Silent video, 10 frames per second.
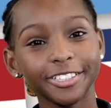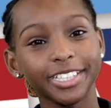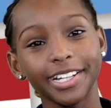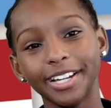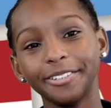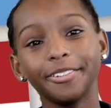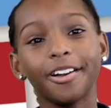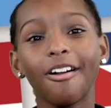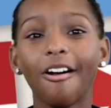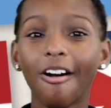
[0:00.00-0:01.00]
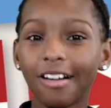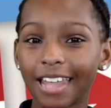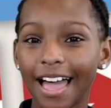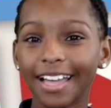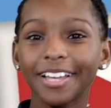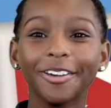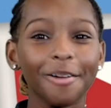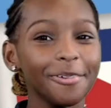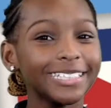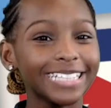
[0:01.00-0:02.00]
you, Chanel. Hola,
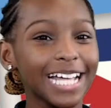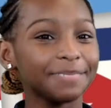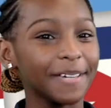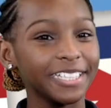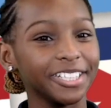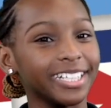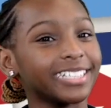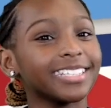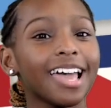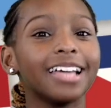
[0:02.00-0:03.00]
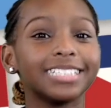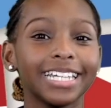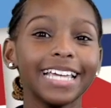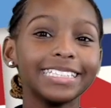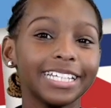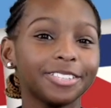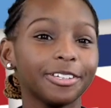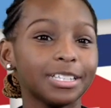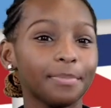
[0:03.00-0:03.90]
¿cómo estás, Patriots? Today's history is